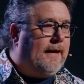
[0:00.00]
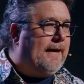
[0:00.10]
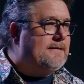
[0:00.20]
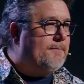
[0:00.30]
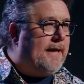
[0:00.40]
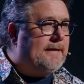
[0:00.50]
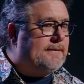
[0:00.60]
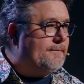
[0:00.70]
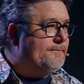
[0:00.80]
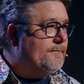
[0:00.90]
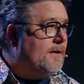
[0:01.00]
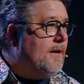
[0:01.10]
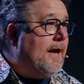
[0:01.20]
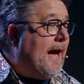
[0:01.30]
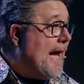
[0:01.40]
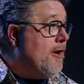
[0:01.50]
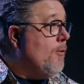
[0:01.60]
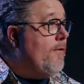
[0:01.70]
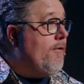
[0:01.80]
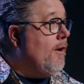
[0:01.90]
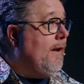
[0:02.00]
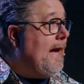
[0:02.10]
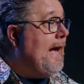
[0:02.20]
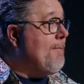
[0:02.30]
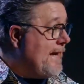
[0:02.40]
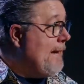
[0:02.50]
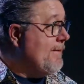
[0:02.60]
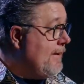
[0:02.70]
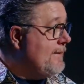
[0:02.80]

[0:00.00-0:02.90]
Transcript: I think that's amazing. I don't know where they're all at, but I can't wait